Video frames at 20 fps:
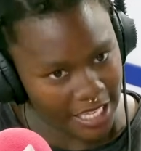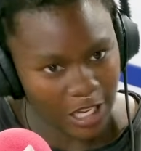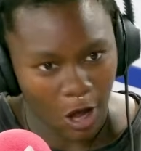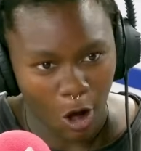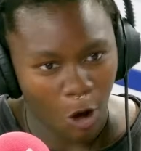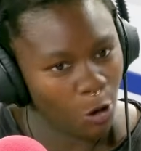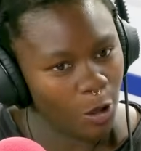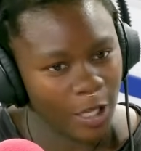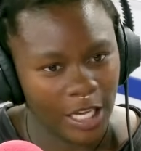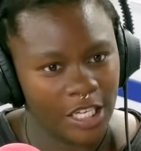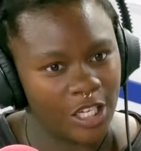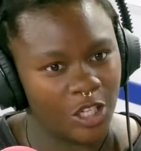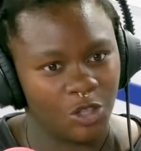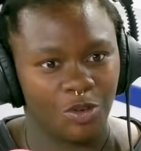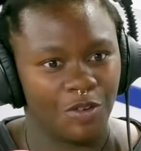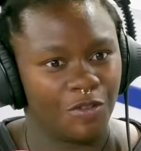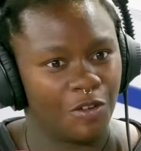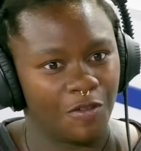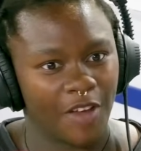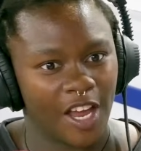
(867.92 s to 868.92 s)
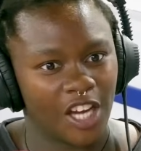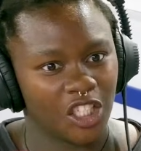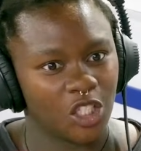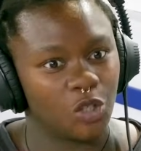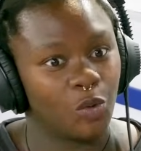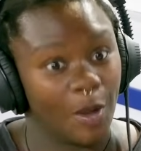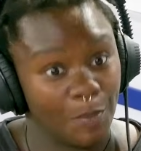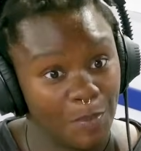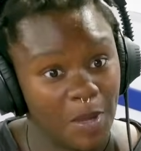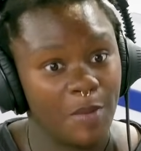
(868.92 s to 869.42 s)
There's a whole industry for
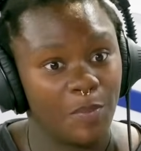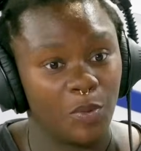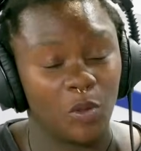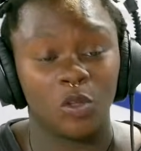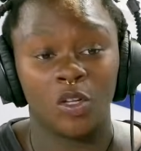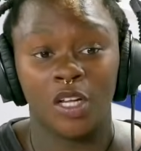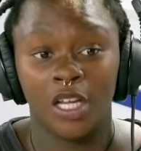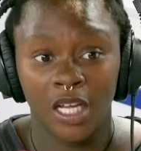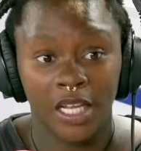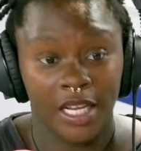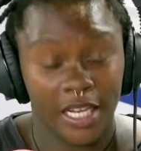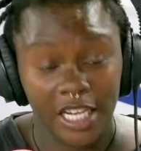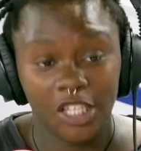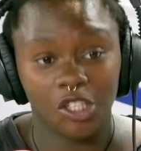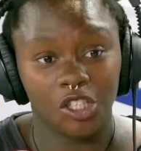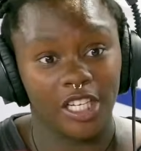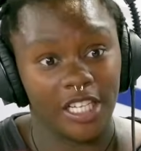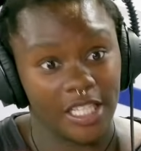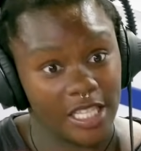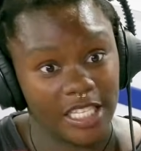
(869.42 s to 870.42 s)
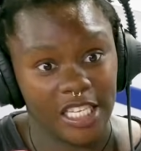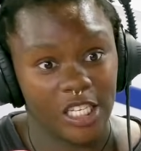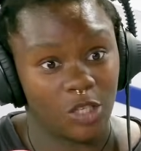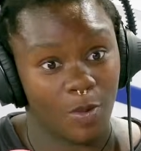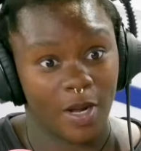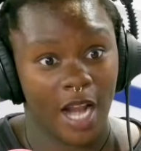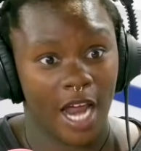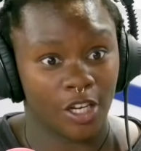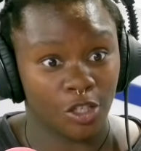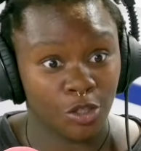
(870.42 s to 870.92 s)
fashion where people literally,
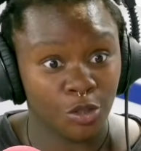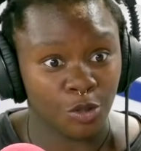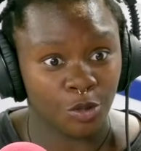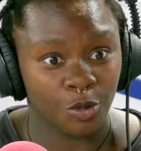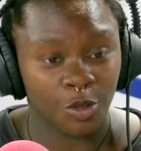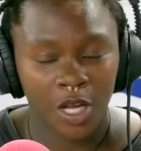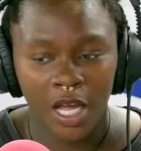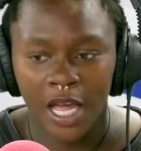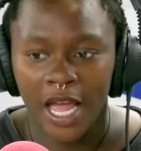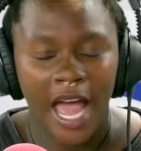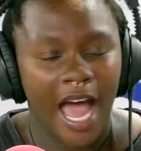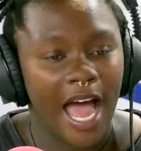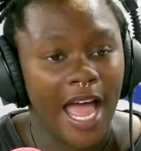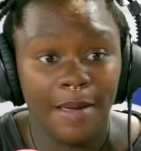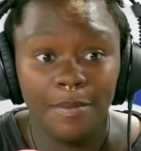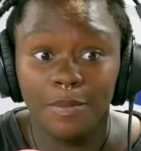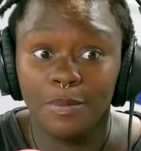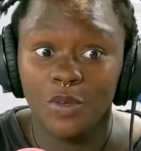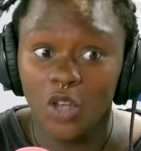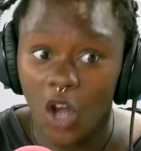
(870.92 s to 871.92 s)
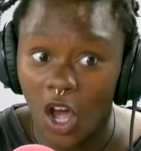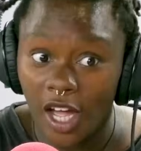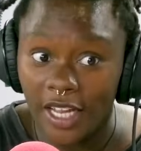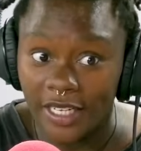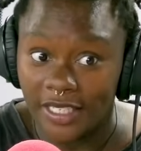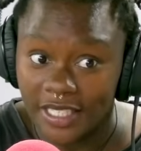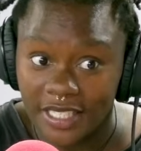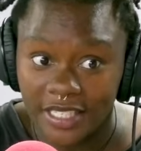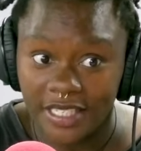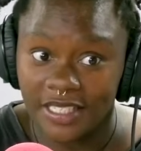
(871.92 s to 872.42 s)
this is what I do. I'm
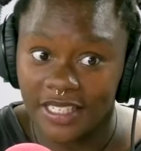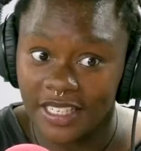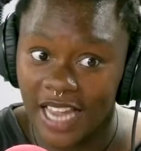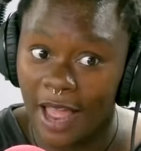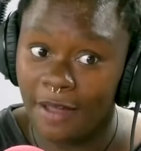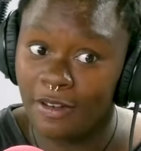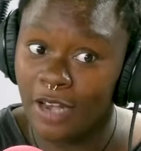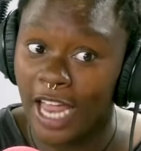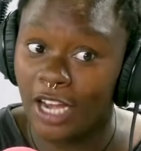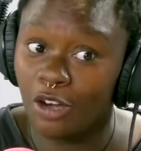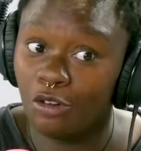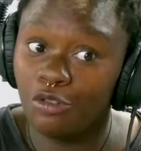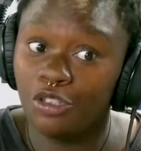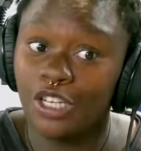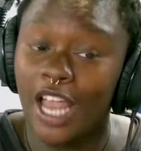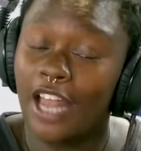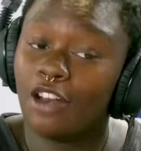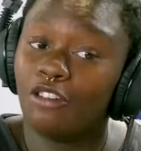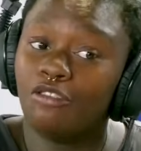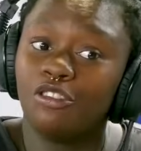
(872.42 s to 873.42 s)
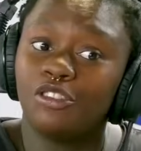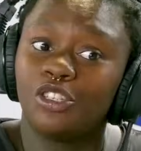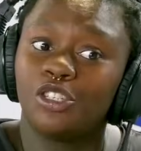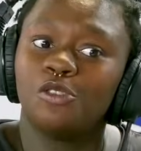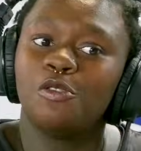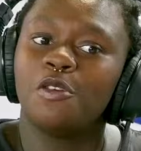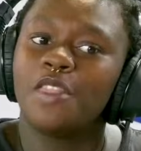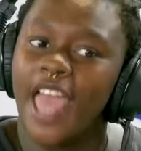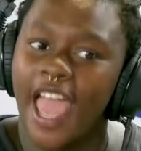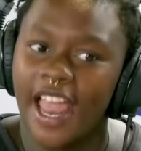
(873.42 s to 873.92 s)
not. I
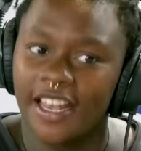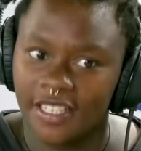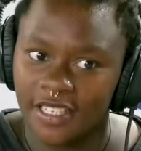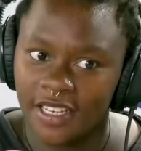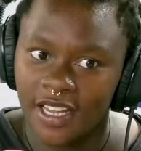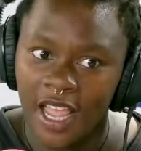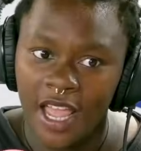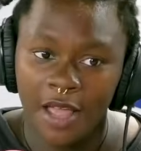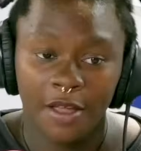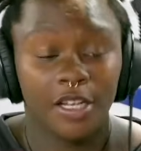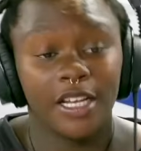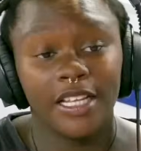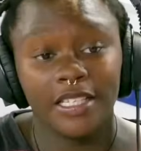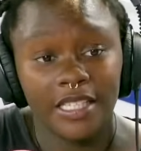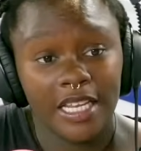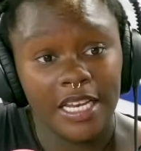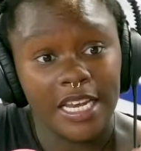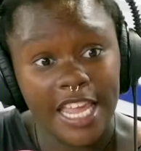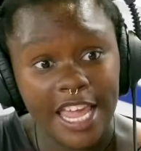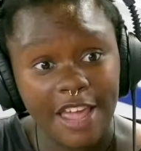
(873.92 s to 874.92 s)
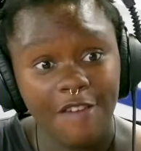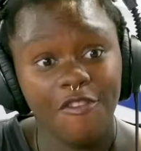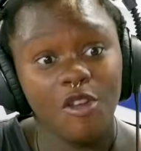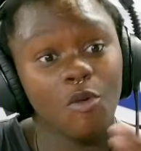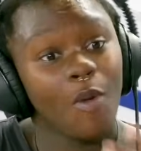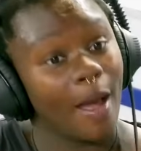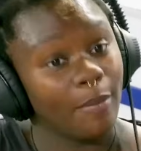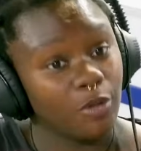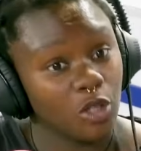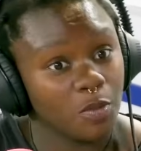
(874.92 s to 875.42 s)
don't do that. Listen,
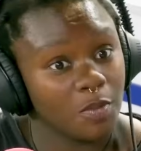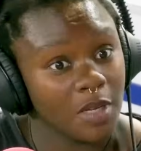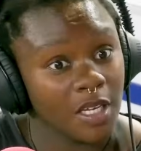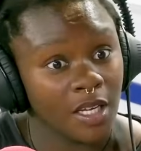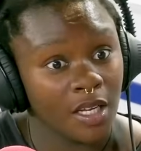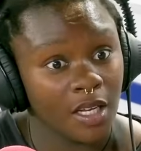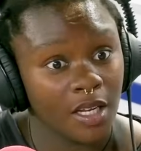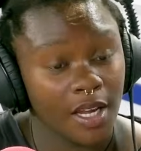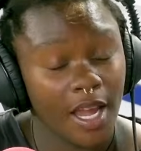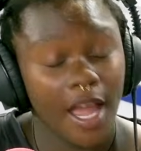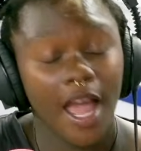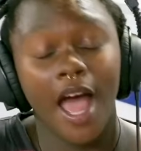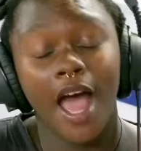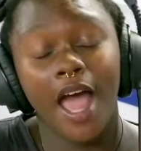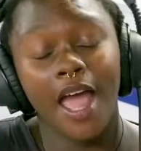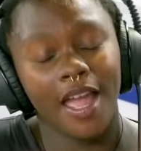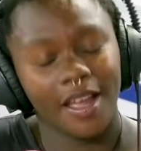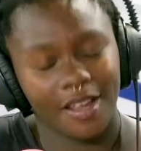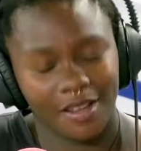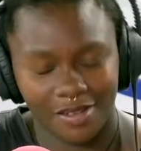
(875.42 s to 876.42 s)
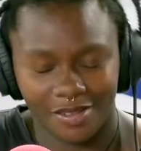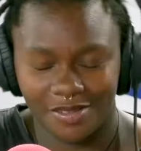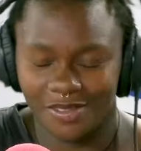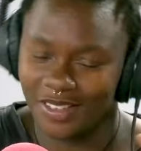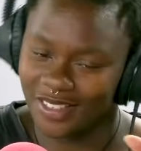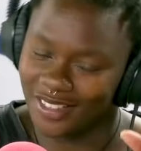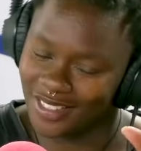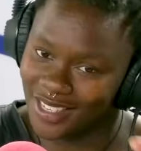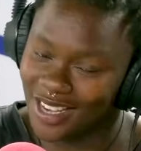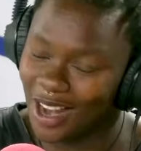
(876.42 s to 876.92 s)
if it were up to me, I'm
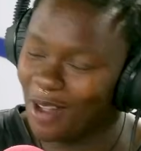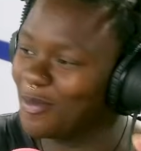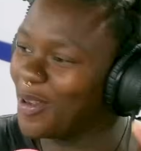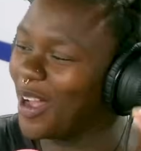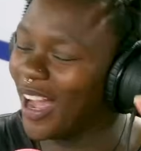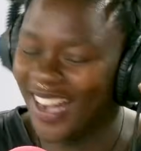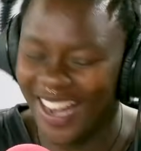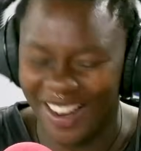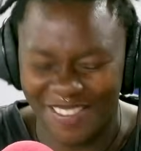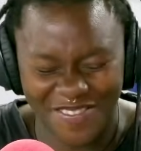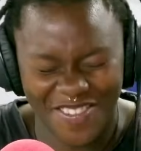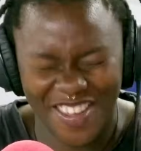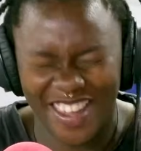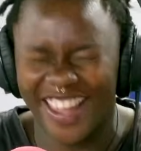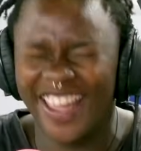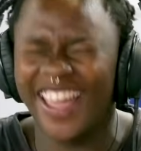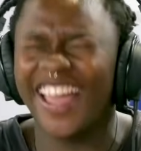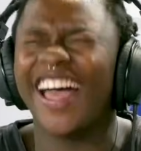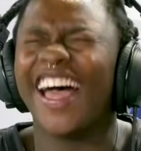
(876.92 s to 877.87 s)
gonna be.